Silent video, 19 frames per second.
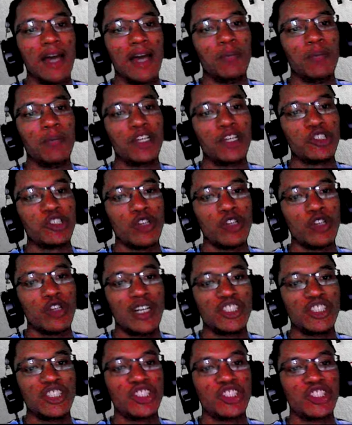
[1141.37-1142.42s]
make sure and
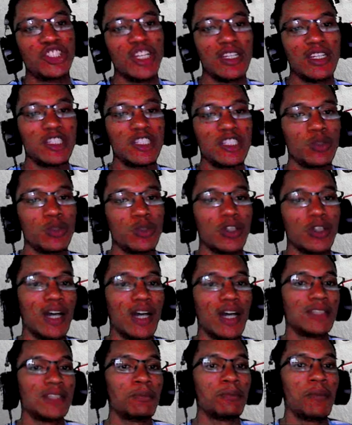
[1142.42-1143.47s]
share this with as
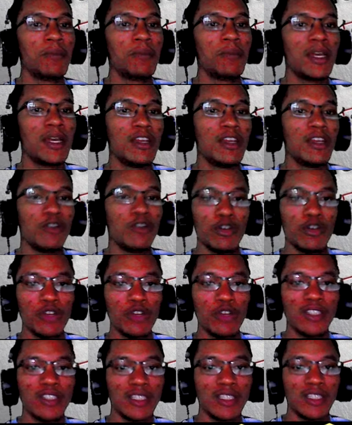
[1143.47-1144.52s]
many of your
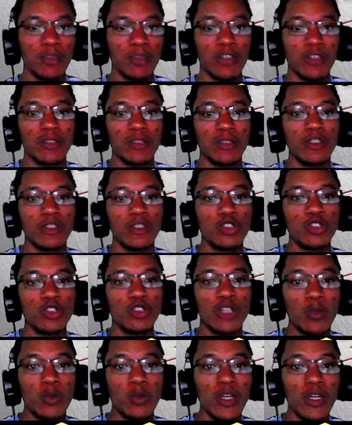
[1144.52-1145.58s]
friends as possible so that
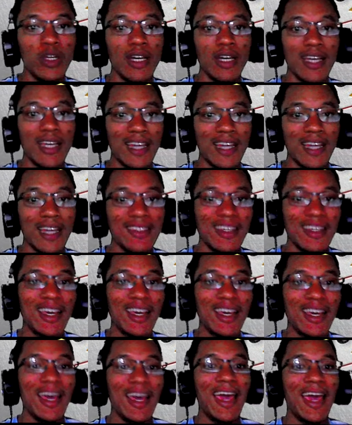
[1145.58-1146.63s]
we can get
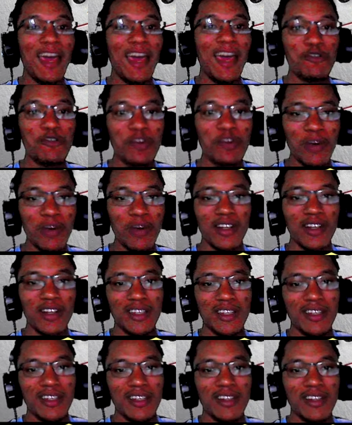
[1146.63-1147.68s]
everybody
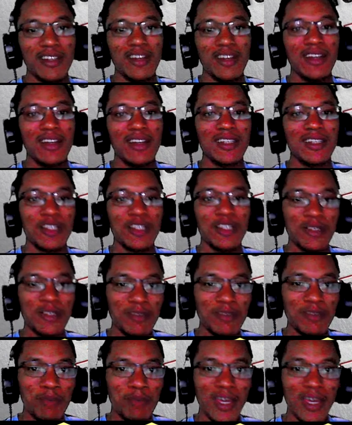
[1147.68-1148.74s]

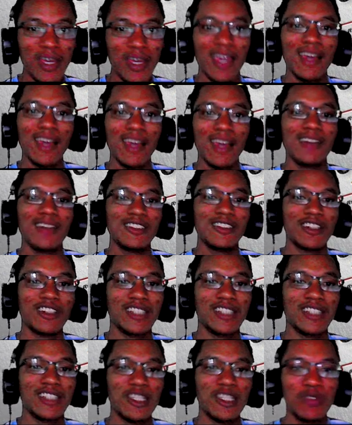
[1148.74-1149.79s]
being
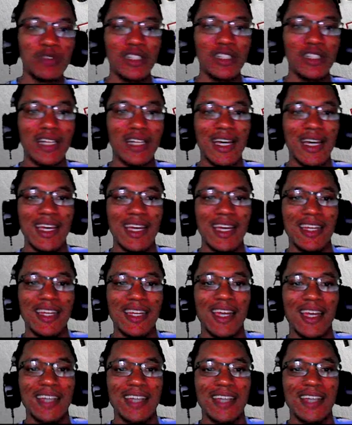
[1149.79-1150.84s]
successful in
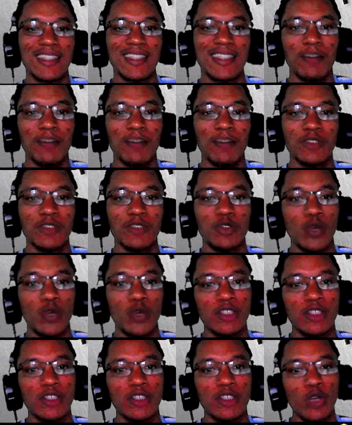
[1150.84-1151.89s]
exams
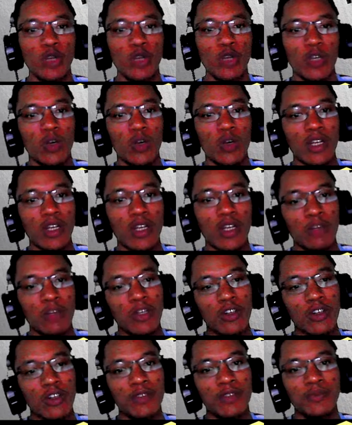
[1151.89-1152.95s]
2021 and
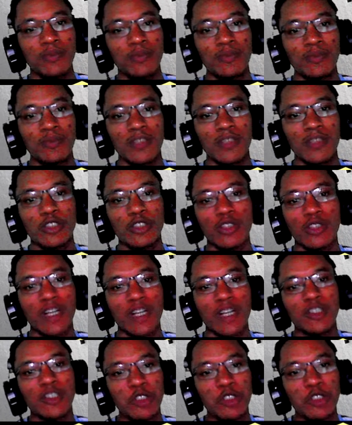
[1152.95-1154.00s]
beyond. So thanks
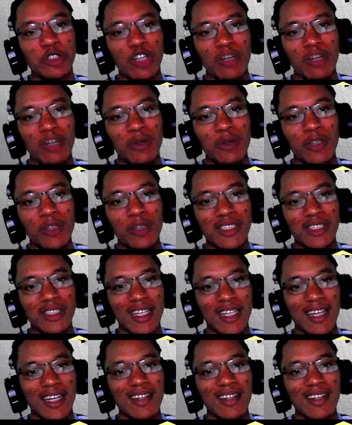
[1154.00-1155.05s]
for joining me once
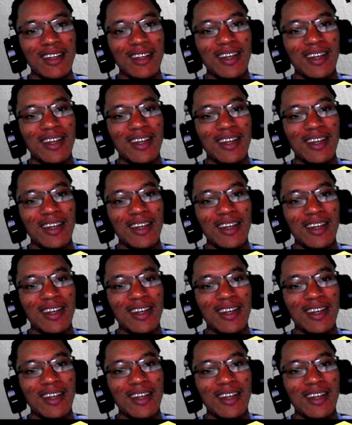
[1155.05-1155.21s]
again.